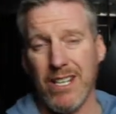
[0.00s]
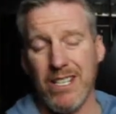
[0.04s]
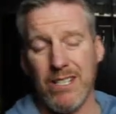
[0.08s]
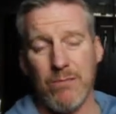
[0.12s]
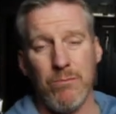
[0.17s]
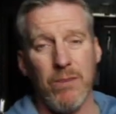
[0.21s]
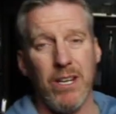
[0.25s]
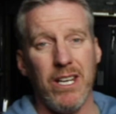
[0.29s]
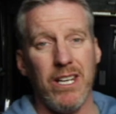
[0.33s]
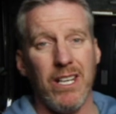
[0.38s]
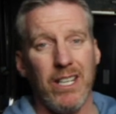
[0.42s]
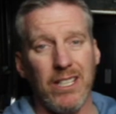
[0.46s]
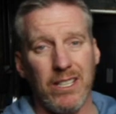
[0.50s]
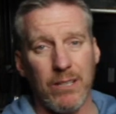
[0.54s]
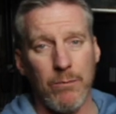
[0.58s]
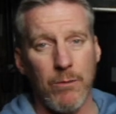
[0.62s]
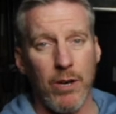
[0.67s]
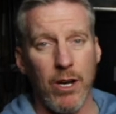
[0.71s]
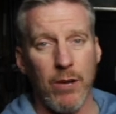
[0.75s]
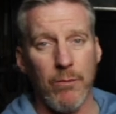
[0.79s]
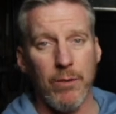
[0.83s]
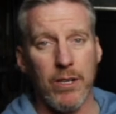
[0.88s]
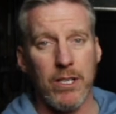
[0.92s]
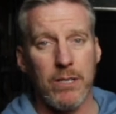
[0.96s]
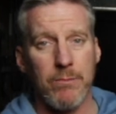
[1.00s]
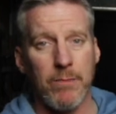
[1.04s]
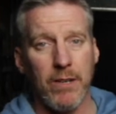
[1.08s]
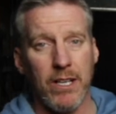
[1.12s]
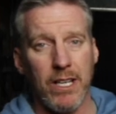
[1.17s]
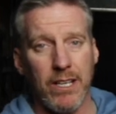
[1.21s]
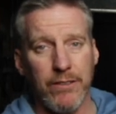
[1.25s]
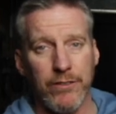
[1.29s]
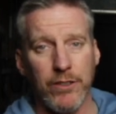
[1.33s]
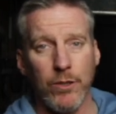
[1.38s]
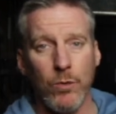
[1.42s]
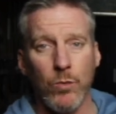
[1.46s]
as me at the moment,
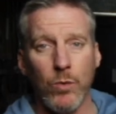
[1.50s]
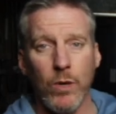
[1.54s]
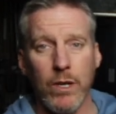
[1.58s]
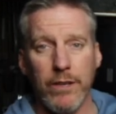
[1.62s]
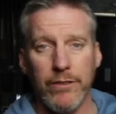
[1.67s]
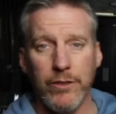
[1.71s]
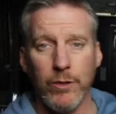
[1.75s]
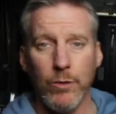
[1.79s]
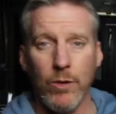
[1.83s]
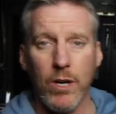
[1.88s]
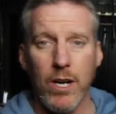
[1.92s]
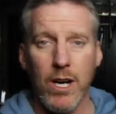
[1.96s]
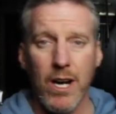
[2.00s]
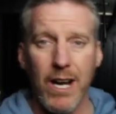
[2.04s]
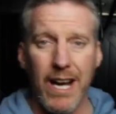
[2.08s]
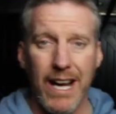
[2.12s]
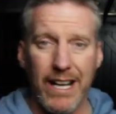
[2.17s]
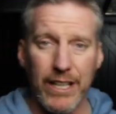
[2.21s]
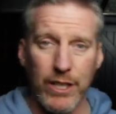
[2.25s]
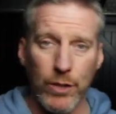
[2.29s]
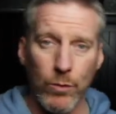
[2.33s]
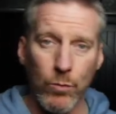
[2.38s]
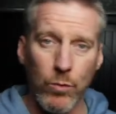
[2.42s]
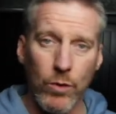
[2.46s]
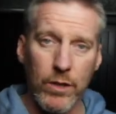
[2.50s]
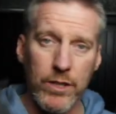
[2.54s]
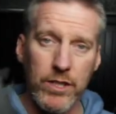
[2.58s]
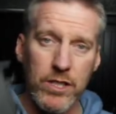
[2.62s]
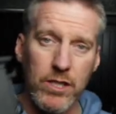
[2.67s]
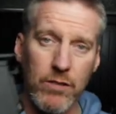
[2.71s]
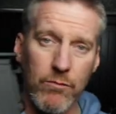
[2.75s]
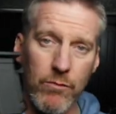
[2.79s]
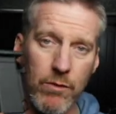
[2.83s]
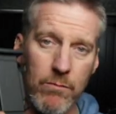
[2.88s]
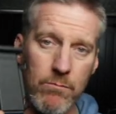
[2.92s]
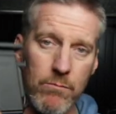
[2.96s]
but if you are and you want
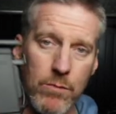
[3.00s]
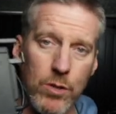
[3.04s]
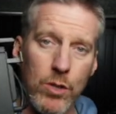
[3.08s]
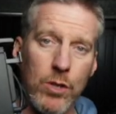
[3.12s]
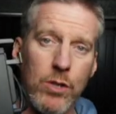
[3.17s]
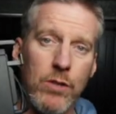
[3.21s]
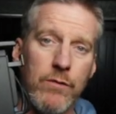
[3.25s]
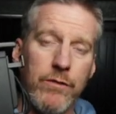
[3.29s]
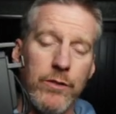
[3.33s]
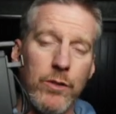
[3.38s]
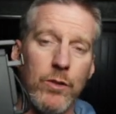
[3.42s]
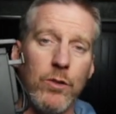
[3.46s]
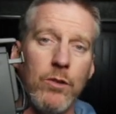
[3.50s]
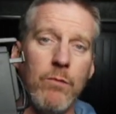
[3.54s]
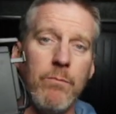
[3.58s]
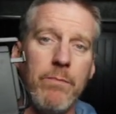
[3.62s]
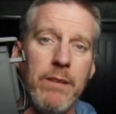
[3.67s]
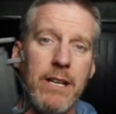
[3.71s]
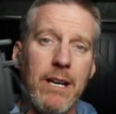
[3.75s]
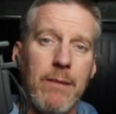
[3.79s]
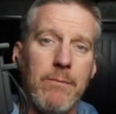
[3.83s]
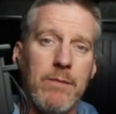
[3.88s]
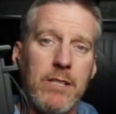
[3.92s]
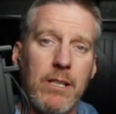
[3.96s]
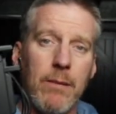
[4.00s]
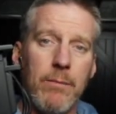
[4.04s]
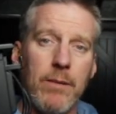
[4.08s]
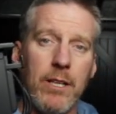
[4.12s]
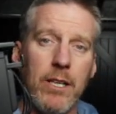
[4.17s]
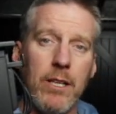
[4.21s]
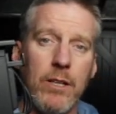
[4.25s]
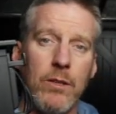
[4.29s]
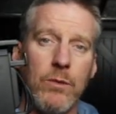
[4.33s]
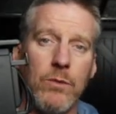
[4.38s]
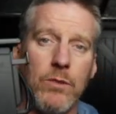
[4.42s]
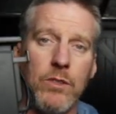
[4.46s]
to remove your
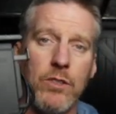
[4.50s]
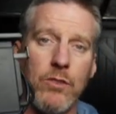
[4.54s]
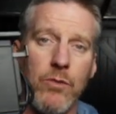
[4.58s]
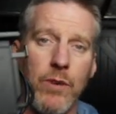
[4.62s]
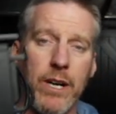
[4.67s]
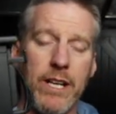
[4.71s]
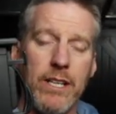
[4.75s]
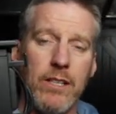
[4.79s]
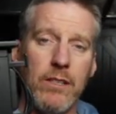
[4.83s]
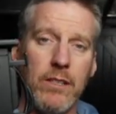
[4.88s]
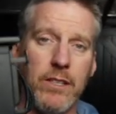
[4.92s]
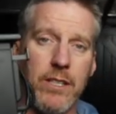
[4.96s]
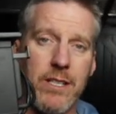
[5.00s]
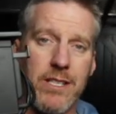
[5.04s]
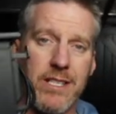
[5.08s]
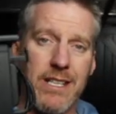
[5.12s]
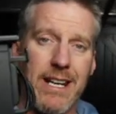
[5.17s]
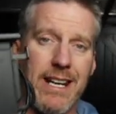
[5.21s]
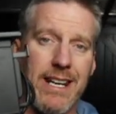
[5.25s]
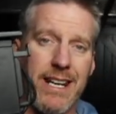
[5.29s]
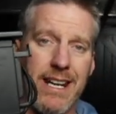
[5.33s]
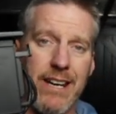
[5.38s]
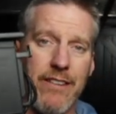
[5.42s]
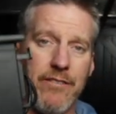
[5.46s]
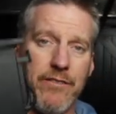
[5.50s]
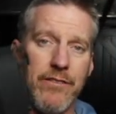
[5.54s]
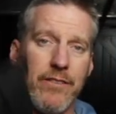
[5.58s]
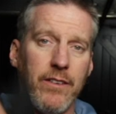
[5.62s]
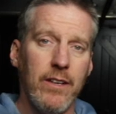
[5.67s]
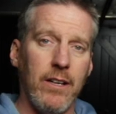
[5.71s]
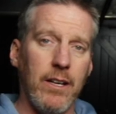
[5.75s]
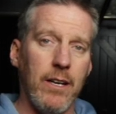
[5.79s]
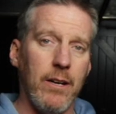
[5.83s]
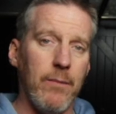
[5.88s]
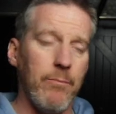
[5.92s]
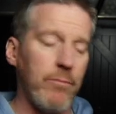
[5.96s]
BMW cradle, your sat-nav
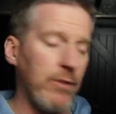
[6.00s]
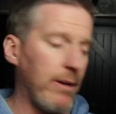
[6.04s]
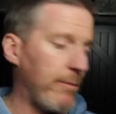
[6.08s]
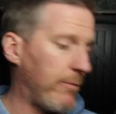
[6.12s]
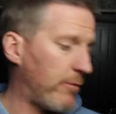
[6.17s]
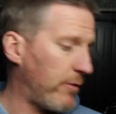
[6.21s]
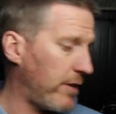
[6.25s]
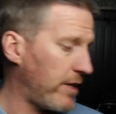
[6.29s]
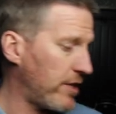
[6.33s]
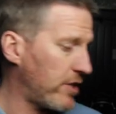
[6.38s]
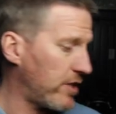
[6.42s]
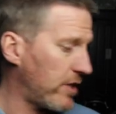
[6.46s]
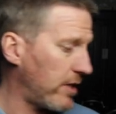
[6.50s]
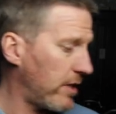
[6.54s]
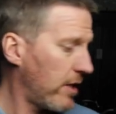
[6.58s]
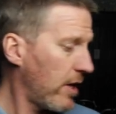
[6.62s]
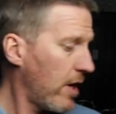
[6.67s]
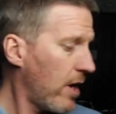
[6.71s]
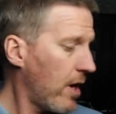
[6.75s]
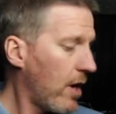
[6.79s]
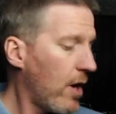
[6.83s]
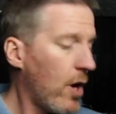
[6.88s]
preparation,